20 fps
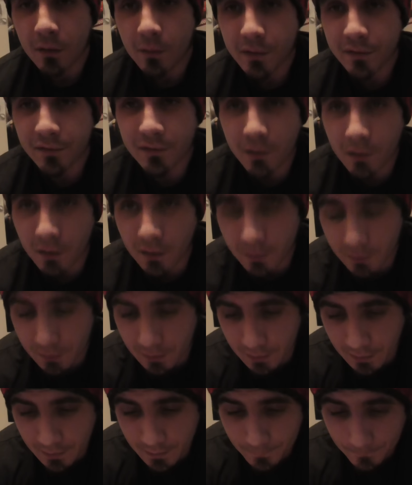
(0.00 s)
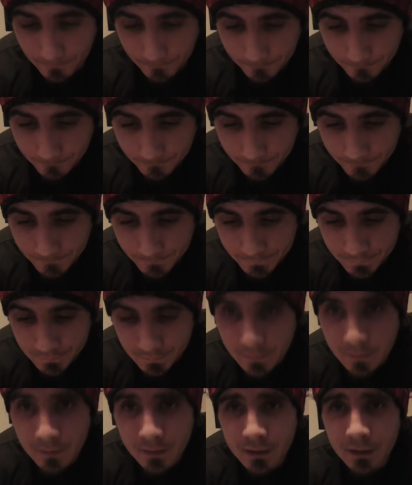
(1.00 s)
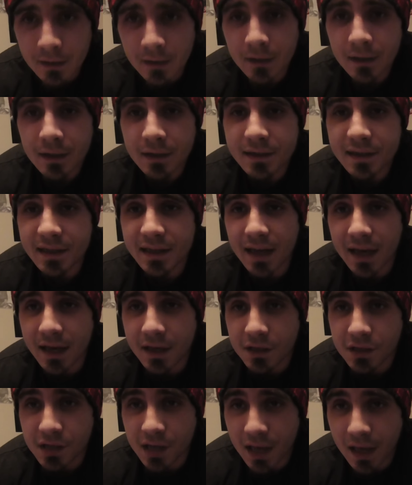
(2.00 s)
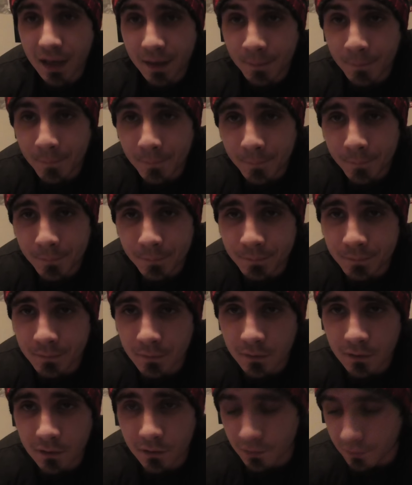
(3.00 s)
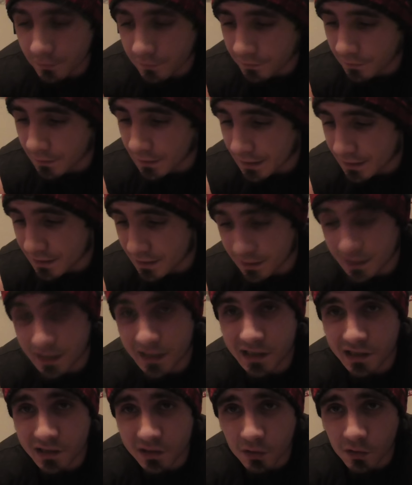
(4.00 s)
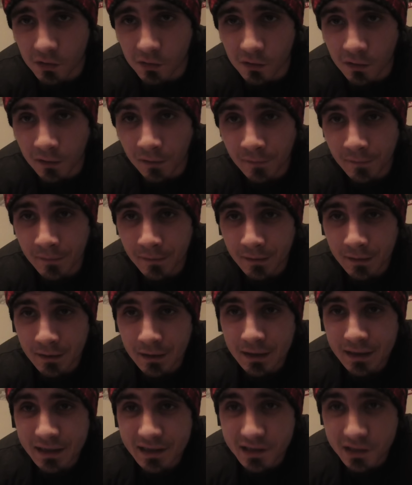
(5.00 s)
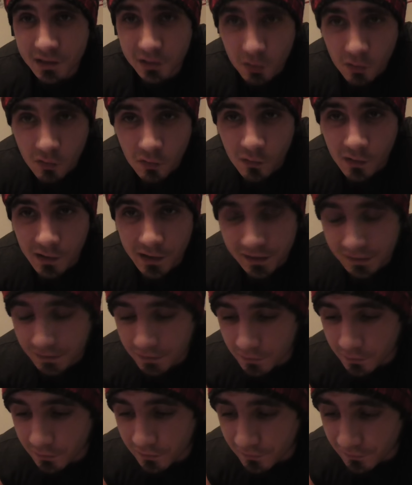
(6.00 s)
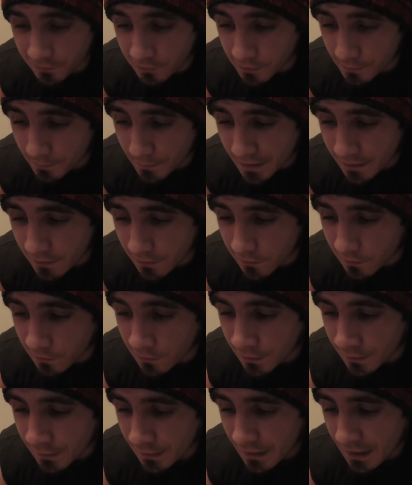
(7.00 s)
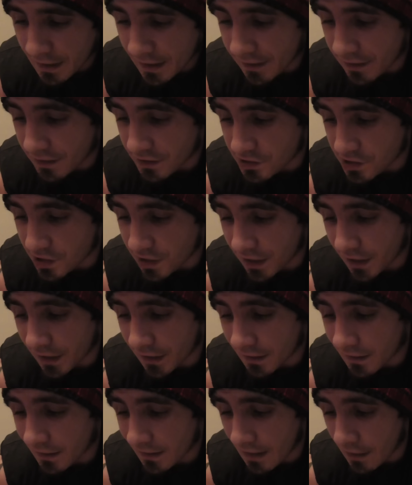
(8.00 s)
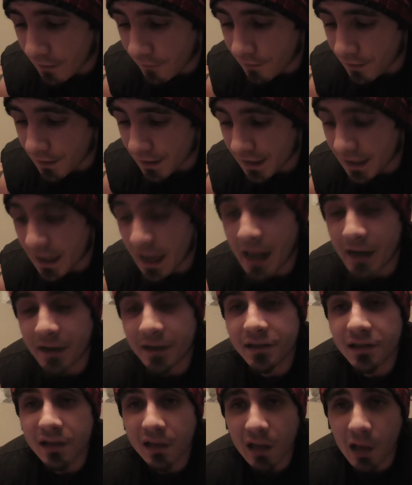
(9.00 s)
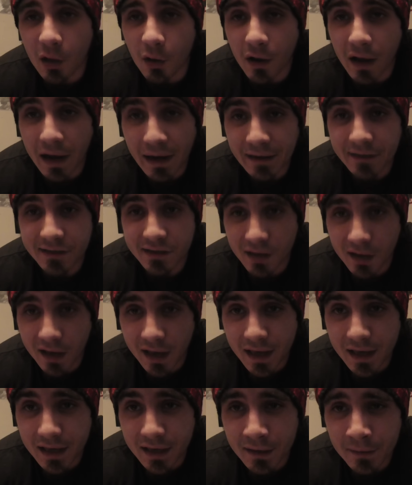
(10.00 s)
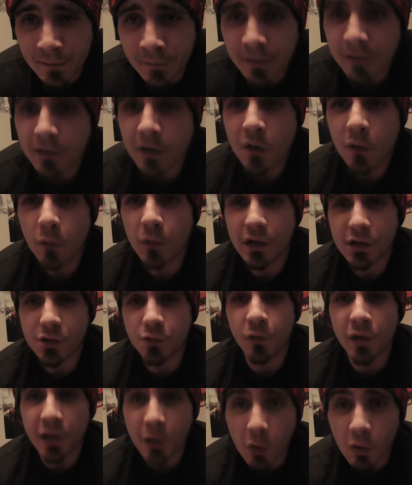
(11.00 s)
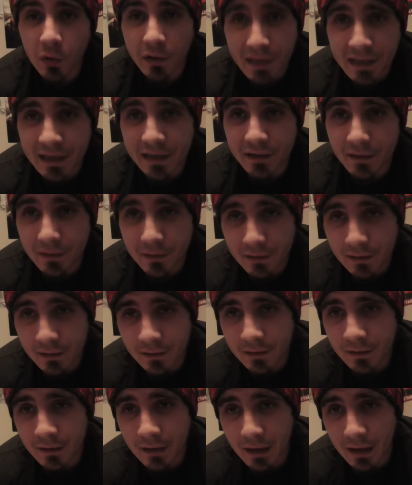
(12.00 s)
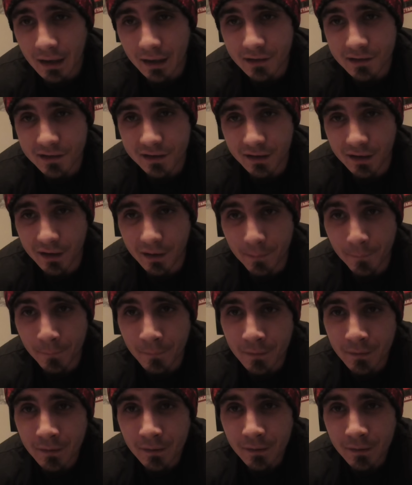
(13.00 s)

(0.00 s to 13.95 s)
We've got um, DHA. It's good. For, this this is all. This is all what is good for mental energy and clarity and to lower anxiety, which we all need as um,